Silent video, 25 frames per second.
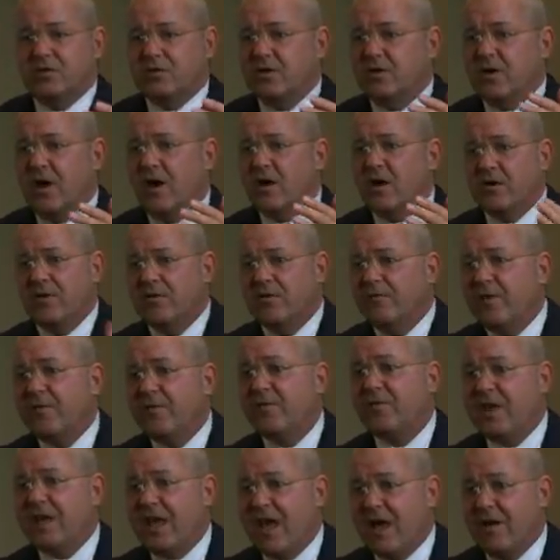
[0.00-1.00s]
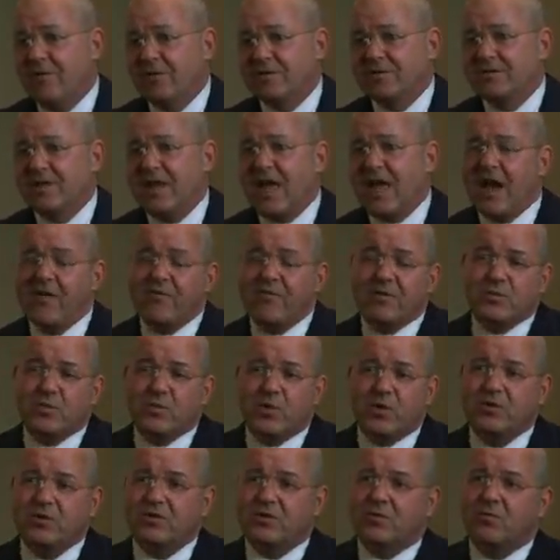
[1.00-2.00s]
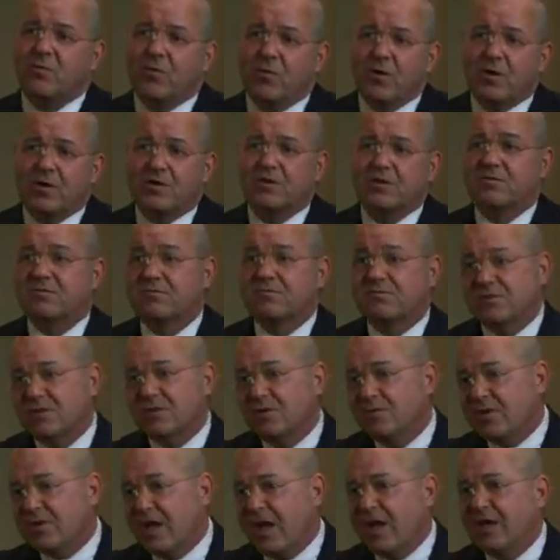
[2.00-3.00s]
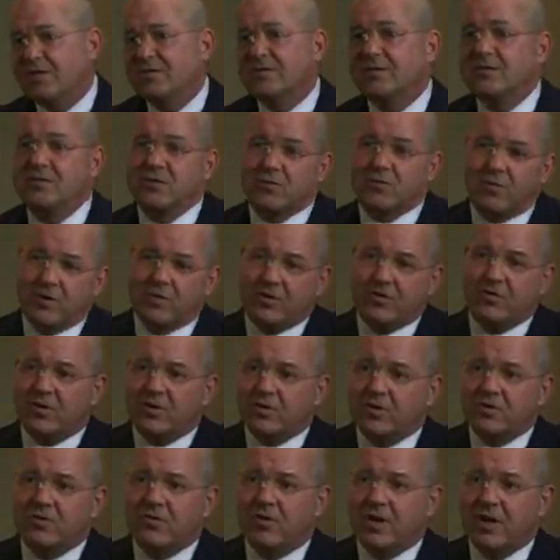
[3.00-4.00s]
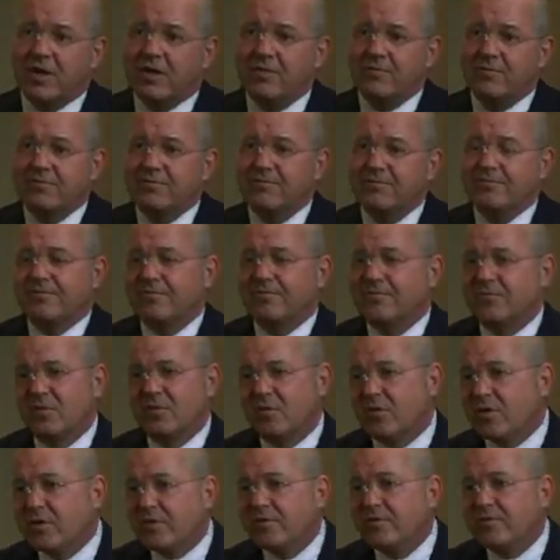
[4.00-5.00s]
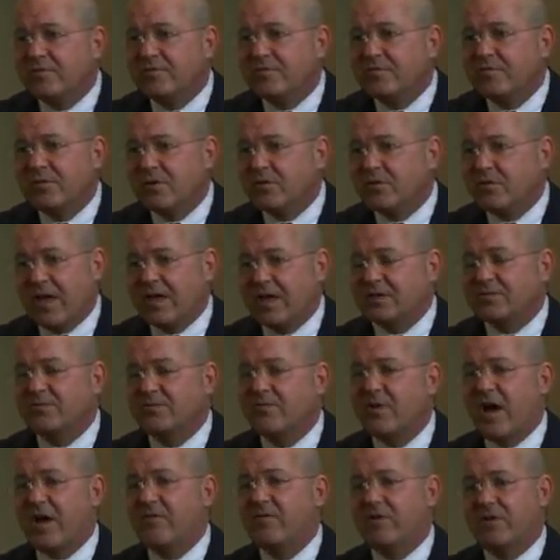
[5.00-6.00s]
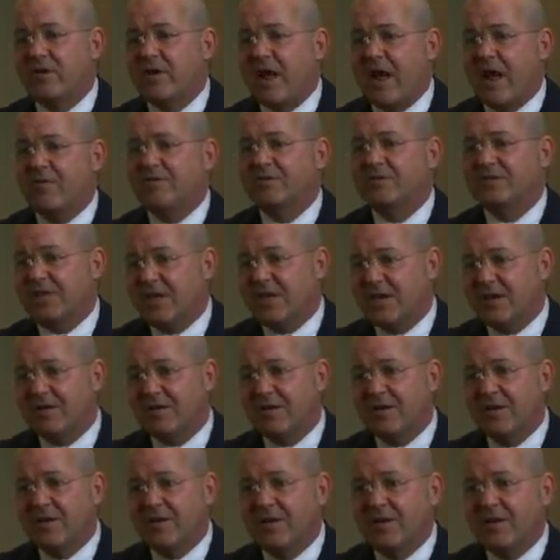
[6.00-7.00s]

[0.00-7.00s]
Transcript: 150 hours, the average person works 2,500 hours a year.